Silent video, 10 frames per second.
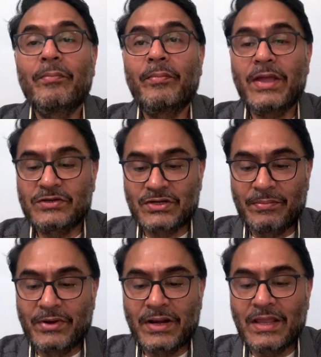Page
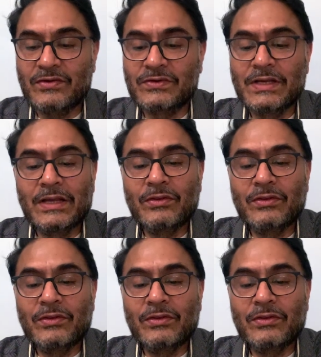number is